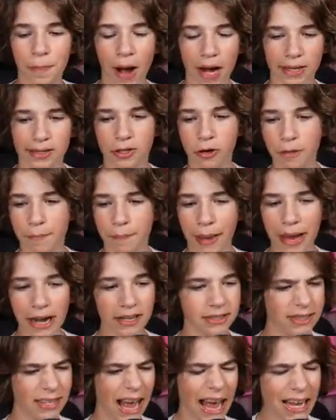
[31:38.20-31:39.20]
doing
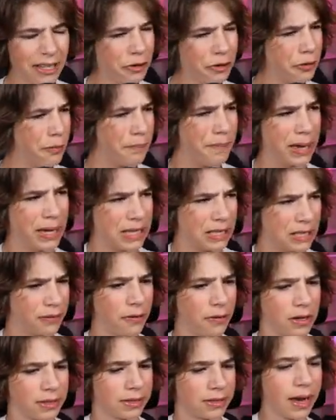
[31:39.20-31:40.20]
bandages. I do minis
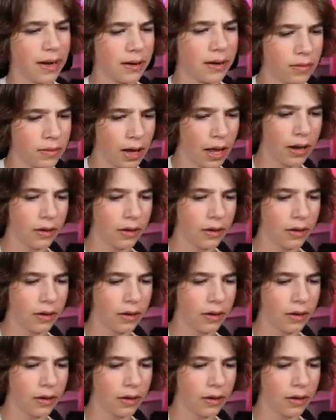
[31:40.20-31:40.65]
first. I don't I don't know